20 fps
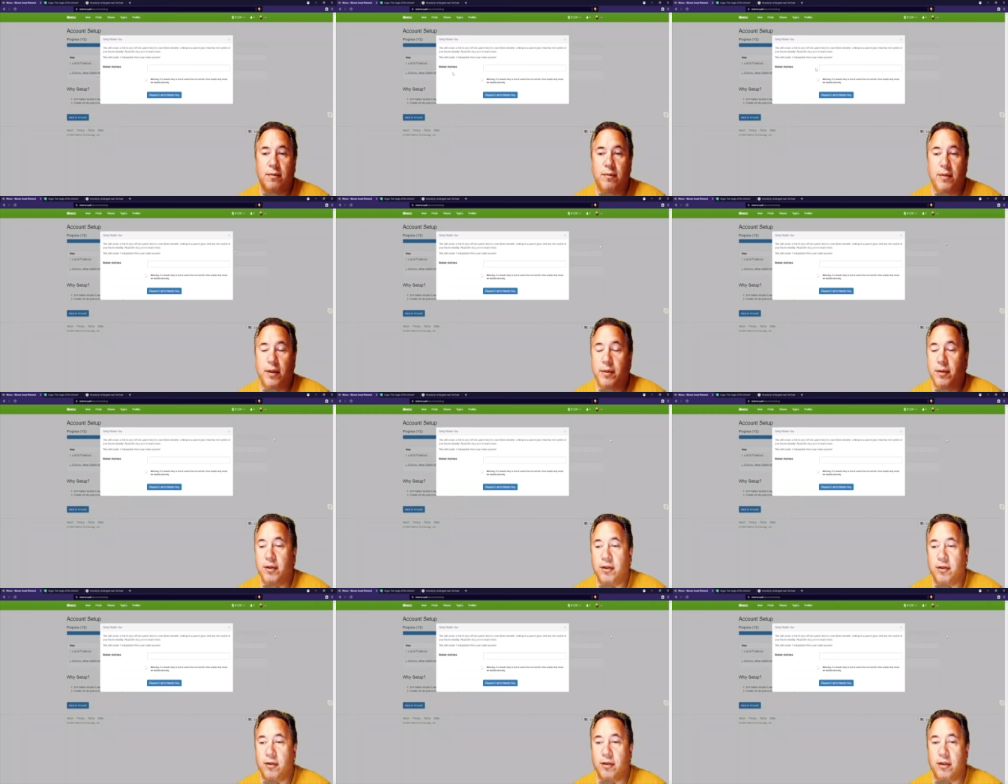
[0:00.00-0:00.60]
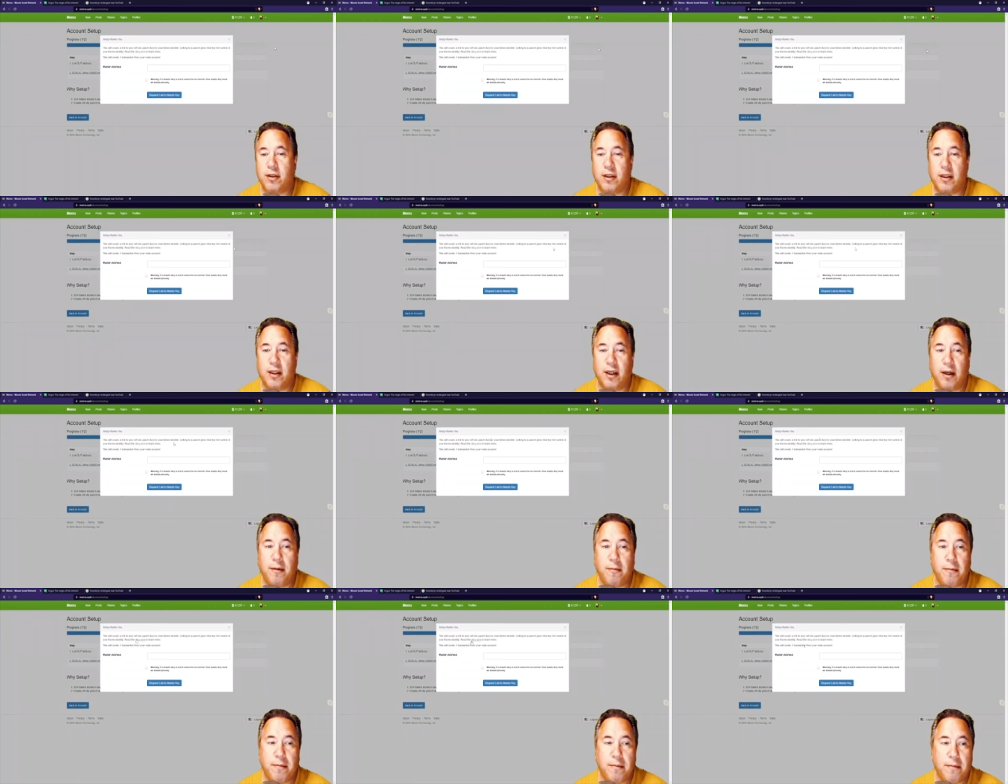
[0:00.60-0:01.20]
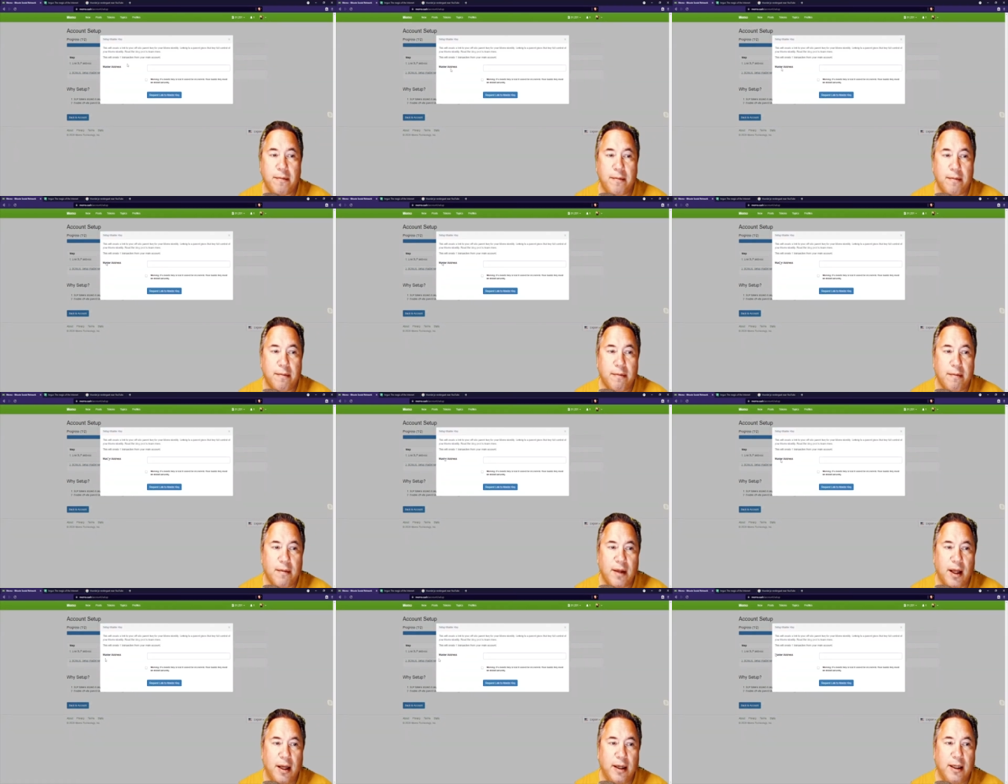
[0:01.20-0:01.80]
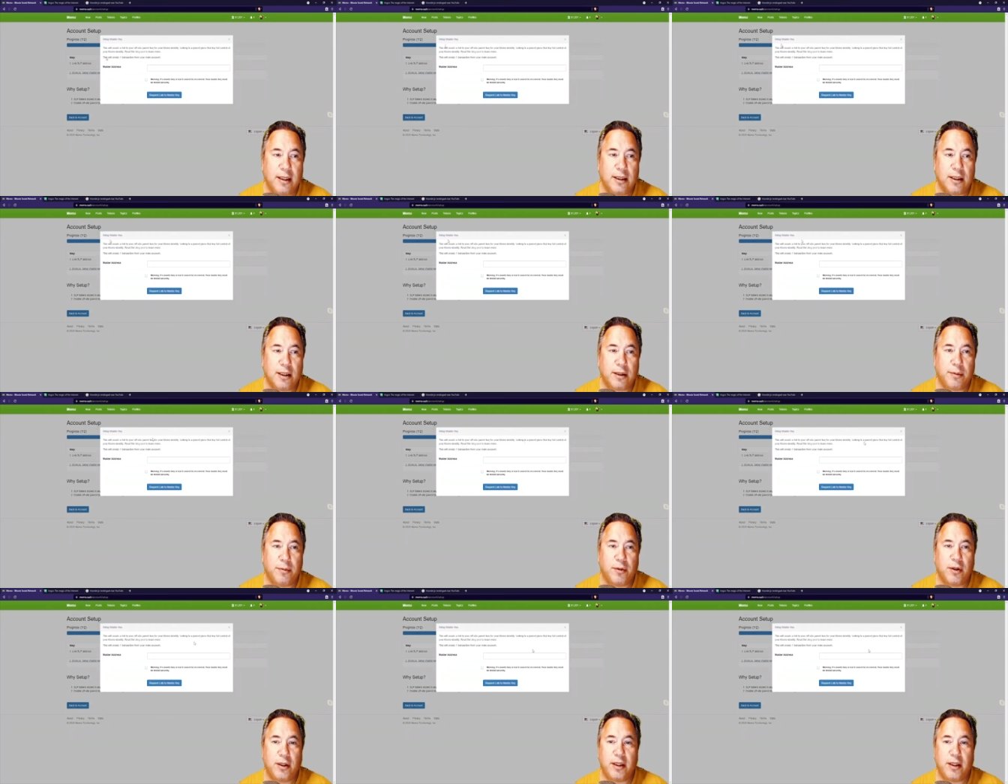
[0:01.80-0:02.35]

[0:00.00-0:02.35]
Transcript: maybe a third time. And this is more